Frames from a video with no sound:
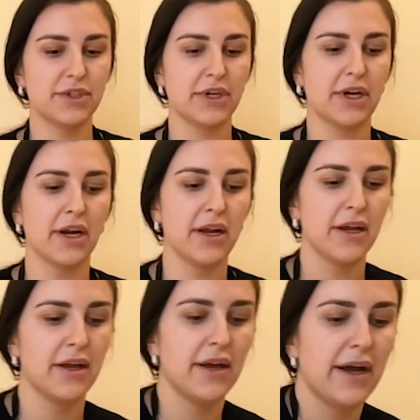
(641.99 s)
your
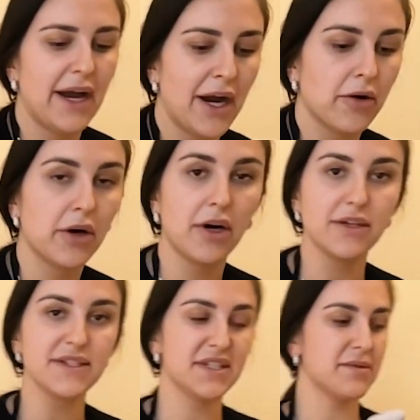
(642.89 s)
alcohol
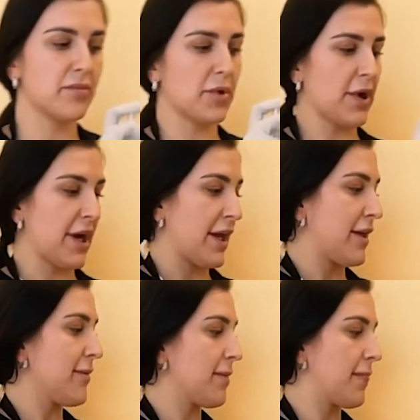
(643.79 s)
spray